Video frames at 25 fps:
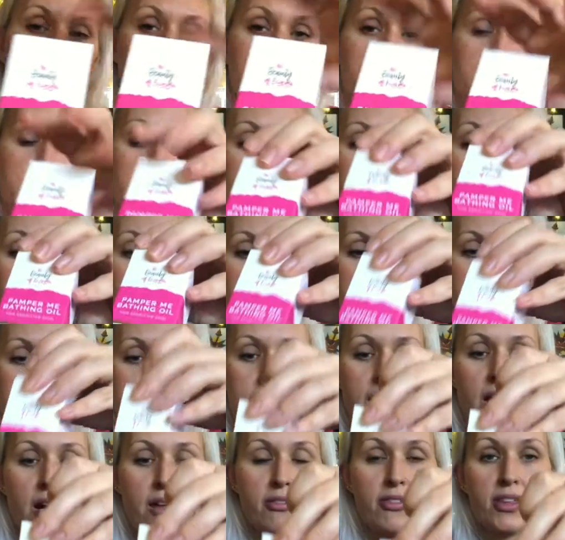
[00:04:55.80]
So they really
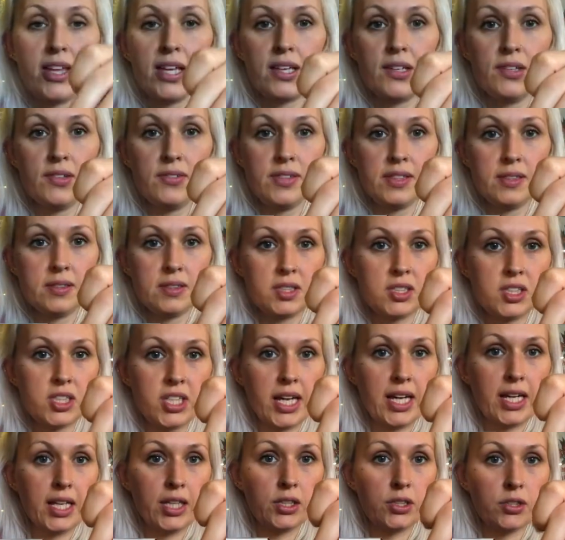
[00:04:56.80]
are thinking of each
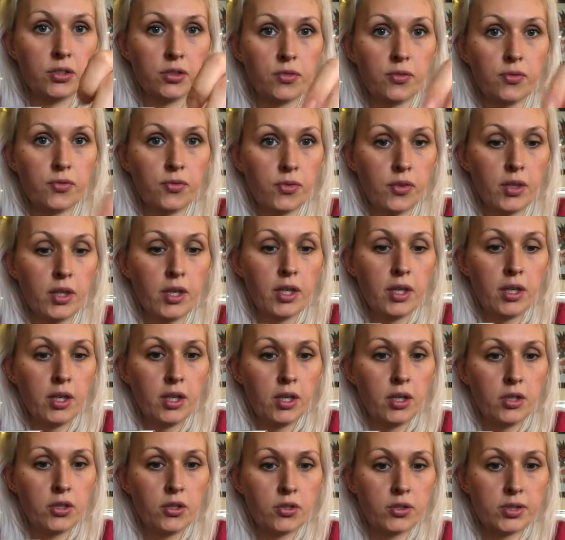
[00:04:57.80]
stage of
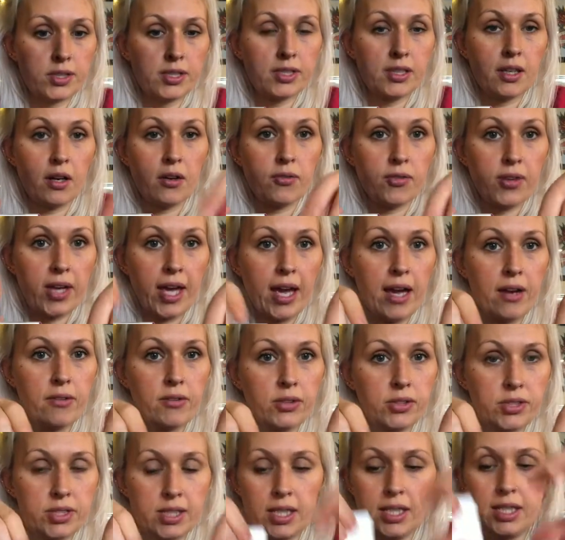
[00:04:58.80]
your self-care
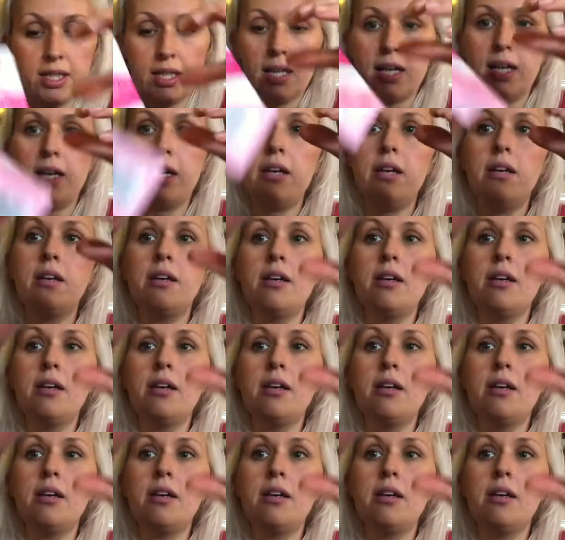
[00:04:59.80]
routine here.